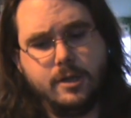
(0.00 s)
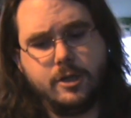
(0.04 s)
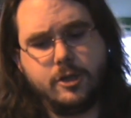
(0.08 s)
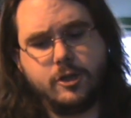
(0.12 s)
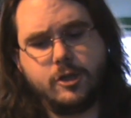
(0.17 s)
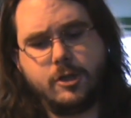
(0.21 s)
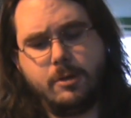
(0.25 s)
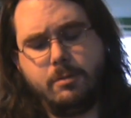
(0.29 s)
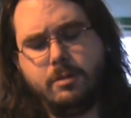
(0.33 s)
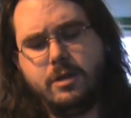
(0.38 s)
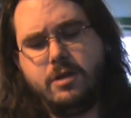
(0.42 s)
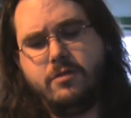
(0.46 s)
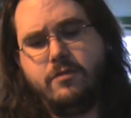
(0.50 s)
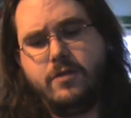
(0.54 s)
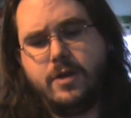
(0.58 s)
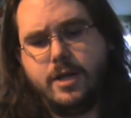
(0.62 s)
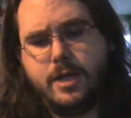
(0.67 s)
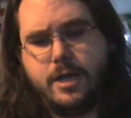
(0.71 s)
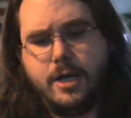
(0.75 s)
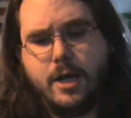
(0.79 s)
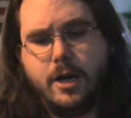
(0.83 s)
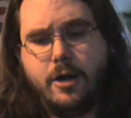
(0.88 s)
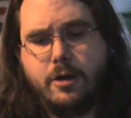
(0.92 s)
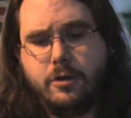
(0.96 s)
some of the
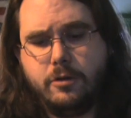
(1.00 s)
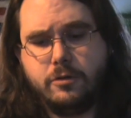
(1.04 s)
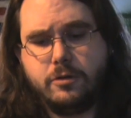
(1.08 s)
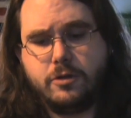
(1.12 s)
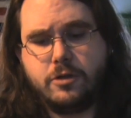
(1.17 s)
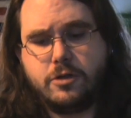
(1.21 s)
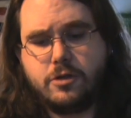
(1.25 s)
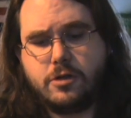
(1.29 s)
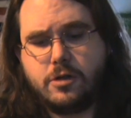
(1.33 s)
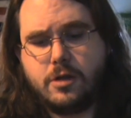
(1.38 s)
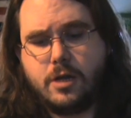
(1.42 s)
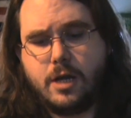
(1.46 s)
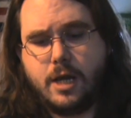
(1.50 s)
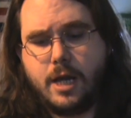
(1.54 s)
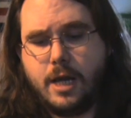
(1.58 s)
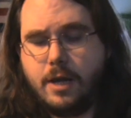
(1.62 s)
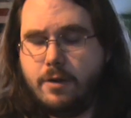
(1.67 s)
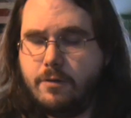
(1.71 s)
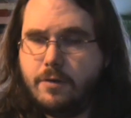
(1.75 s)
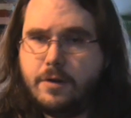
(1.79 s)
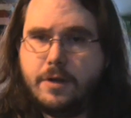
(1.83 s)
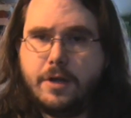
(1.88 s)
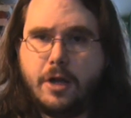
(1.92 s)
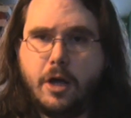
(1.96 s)
videos,
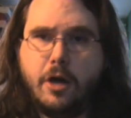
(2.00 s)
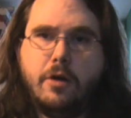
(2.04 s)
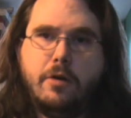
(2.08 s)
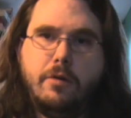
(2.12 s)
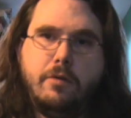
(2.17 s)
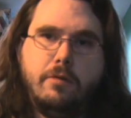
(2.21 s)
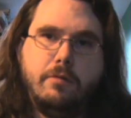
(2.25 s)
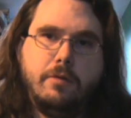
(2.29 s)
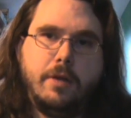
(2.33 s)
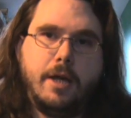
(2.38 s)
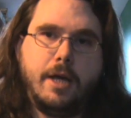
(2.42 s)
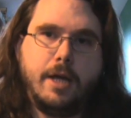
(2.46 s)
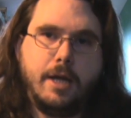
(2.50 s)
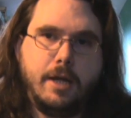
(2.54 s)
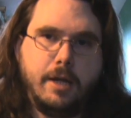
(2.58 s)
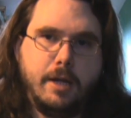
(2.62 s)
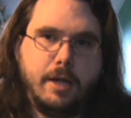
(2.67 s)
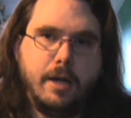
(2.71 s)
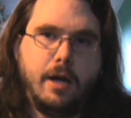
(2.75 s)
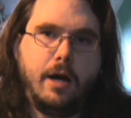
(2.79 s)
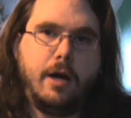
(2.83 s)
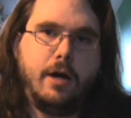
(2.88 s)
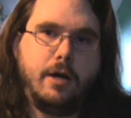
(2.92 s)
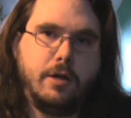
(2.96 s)
even though
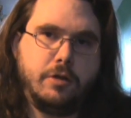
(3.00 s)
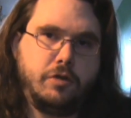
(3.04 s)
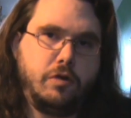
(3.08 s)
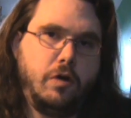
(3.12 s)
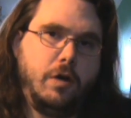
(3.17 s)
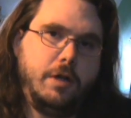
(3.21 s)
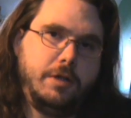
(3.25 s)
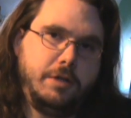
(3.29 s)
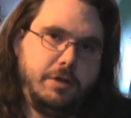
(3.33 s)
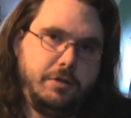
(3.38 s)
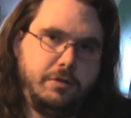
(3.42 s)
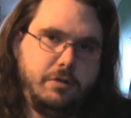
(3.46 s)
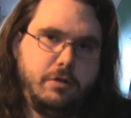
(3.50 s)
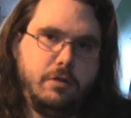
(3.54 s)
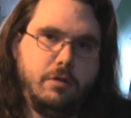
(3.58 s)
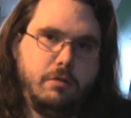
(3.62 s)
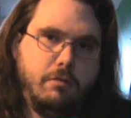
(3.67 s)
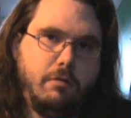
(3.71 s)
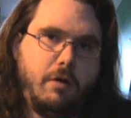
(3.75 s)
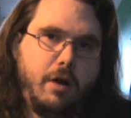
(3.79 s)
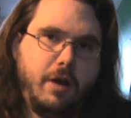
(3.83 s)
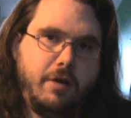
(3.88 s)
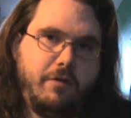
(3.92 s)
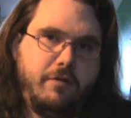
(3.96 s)
they are trying to do the
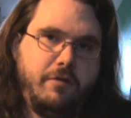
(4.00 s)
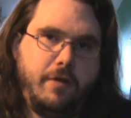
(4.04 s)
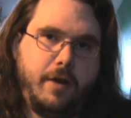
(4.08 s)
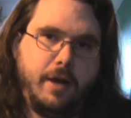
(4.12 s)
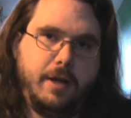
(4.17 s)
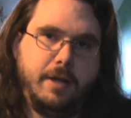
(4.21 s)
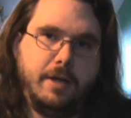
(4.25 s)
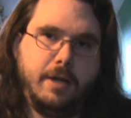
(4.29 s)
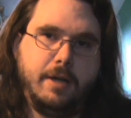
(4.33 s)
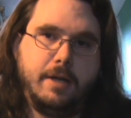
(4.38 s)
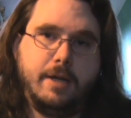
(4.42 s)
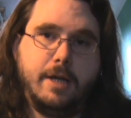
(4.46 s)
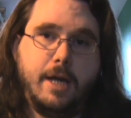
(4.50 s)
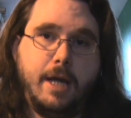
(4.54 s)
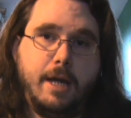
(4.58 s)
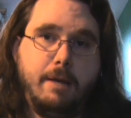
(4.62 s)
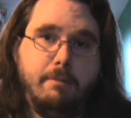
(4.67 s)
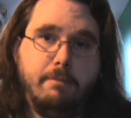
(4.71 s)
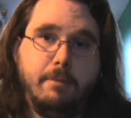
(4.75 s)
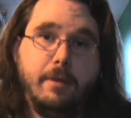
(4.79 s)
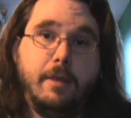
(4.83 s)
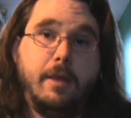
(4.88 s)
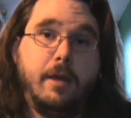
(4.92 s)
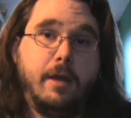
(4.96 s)
right thing and
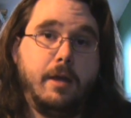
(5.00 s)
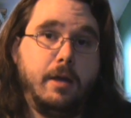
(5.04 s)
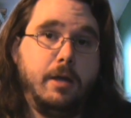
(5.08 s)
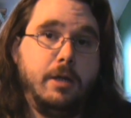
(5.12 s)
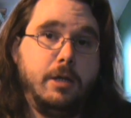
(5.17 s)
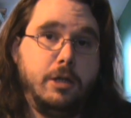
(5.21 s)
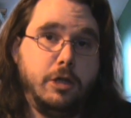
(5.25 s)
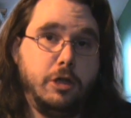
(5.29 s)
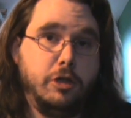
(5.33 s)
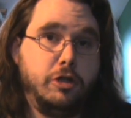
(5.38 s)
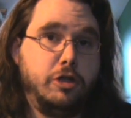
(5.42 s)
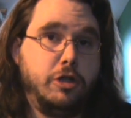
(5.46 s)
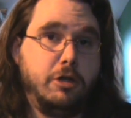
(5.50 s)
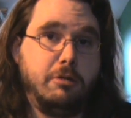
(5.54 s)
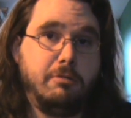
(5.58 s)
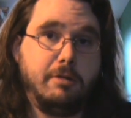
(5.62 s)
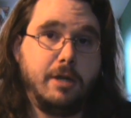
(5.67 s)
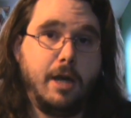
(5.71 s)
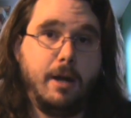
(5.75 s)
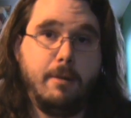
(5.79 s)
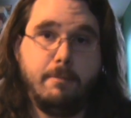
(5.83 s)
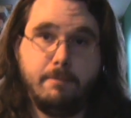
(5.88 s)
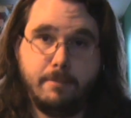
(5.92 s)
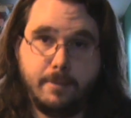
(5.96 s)
keep the YouTube
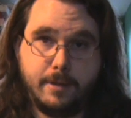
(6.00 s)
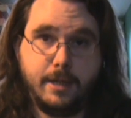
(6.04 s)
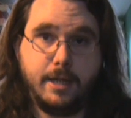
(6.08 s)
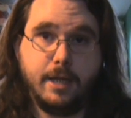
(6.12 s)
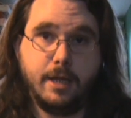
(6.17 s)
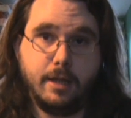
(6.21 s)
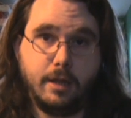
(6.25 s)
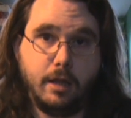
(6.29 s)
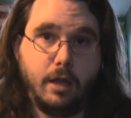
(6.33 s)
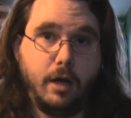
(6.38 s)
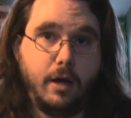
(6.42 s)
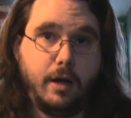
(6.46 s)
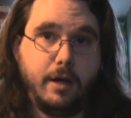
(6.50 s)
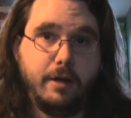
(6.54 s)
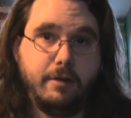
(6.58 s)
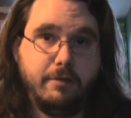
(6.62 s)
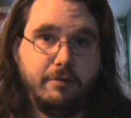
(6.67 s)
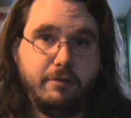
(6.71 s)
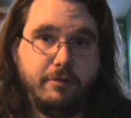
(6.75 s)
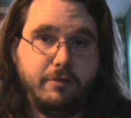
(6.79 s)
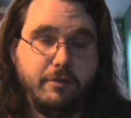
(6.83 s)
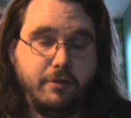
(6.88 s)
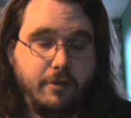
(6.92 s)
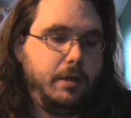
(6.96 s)
company
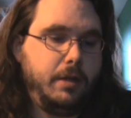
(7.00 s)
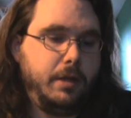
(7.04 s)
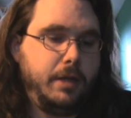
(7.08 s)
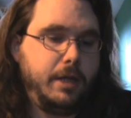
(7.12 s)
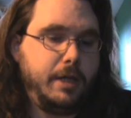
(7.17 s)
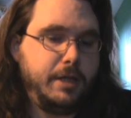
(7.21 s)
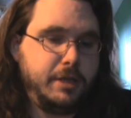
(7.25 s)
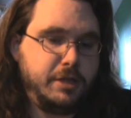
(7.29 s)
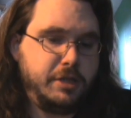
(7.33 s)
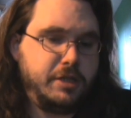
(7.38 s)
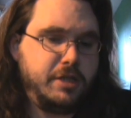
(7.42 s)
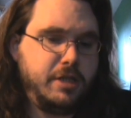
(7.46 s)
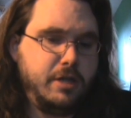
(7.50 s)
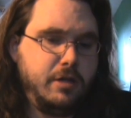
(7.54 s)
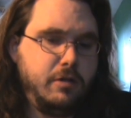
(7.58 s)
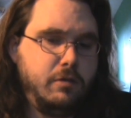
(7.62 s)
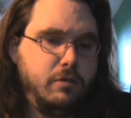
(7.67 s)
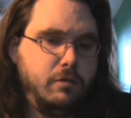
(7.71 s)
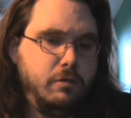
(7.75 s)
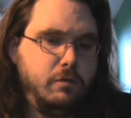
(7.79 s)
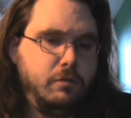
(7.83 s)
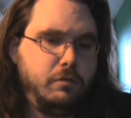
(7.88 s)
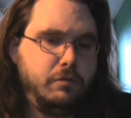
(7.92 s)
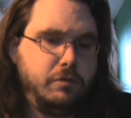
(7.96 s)
alive, they
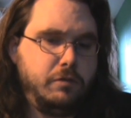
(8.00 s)
still